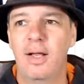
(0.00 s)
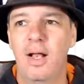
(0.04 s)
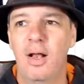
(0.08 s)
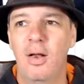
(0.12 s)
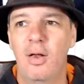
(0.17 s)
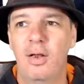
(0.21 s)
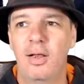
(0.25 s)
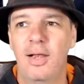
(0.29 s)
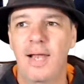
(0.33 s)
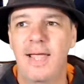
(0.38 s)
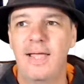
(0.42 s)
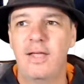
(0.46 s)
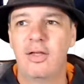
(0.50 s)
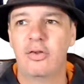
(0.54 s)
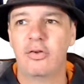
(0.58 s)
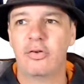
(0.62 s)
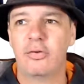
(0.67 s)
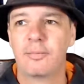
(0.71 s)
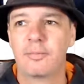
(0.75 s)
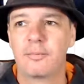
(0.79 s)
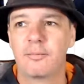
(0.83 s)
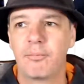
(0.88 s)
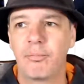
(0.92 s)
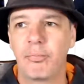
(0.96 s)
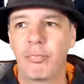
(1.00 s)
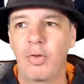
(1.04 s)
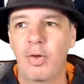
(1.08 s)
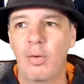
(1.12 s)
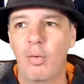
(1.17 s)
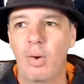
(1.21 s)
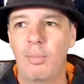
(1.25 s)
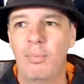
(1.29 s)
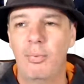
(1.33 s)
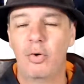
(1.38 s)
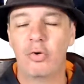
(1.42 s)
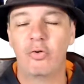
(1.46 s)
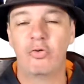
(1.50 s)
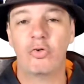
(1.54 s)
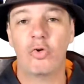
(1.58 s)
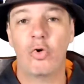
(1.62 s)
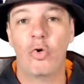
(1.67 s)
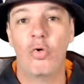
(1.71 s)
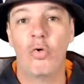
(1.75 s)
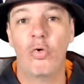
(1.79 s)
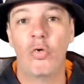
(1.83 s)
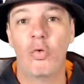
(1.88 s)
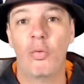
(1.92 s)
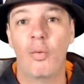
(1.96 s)
Lakers were pushed
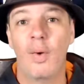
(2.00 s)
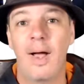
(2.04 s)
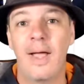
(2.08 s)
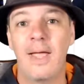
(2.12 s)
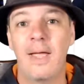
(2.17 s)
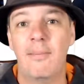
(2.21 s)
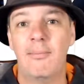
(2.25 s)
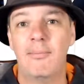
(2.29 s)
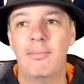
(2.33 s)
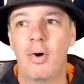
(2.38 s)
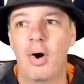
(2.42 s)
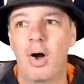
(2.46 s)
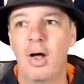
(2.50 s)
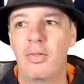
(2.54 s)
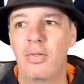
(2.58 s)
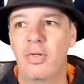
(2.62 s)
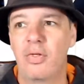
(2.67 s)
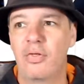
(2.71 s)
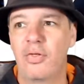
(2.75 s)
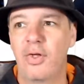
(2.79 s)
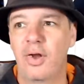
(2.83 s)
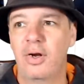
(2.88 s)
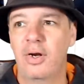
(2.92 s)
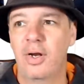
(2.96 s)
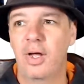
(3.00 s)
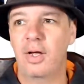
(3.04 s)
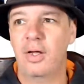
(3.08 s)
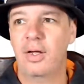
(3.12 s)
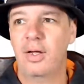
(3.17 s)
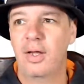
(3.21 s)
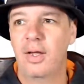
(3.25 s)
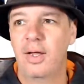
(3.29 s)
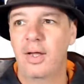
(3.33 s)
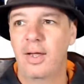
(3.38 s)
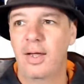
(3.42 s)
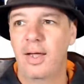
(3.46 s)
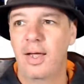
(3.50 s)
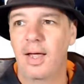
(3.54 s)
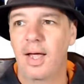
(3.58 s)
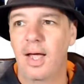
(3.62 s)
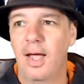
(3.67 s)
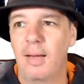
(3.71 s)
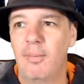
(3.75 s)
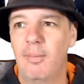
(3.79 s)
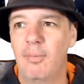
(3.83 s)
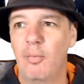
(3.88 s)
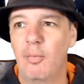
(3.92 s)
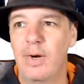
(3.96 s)
all the way by the Thunder,
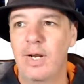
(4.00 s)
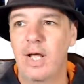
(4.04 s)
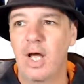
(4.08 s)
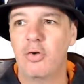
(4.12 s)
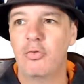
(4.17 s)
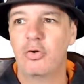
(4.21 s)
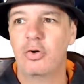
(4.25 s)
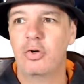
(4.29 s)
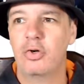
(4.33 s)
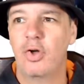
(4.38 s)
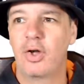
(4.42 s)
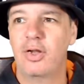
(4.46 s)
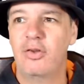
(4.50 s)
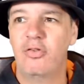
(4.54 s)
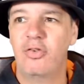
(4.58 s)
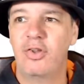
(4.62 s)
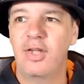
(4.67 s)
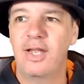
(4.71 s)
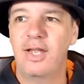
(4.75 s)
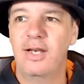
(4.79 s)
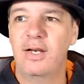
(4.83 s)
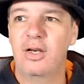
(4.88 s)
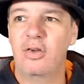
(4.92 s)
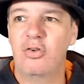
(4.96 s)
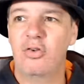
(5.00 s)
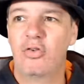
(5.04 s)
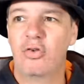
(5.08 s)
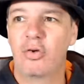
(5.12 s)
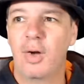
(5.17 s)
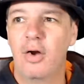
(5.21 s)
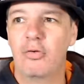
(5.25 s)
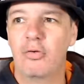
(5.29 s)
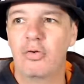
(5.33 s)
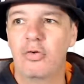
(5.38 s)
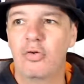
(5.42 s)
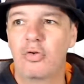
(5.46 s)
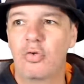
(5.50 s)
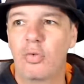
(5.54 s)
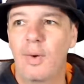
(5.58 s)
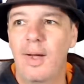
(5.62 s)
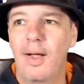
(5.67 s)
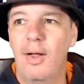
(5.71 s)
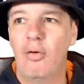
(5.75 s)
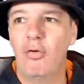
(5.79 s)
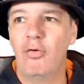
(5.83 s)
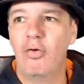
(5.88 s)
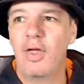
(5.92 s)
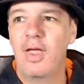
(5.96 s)
winning 119 to
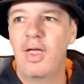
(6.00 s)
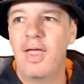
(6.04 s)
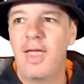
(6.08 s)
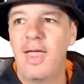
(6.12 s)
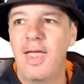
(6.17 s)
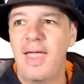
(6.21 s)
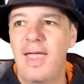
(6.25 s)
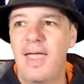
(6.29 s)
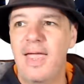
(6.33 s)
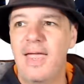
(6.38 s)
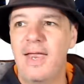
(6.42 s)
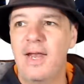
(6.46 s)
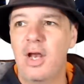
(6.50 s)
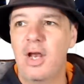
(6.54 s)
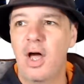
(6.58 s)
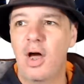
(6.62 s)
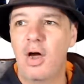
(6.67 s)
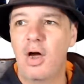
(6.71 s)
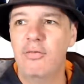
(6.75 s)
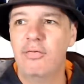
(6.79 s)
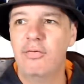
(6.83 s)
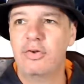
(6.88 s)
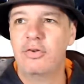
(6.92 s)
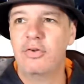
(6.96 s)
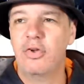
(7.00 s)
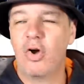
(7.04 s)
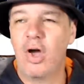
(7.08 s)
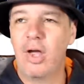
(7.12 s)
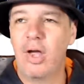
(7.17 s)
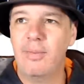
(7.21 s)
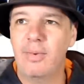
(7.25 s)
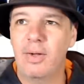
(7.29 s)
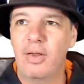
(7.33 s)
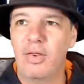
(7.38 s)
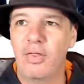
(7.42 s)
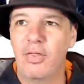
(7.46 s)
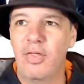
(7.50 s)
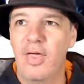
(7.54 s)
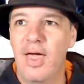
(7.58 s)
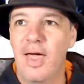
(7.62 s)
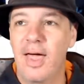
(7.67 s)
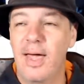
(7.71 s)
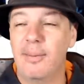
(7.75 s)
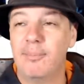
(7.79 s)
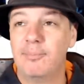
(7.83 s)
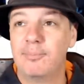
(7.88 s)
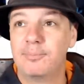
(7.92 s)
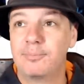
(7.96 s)
112 in overtime there,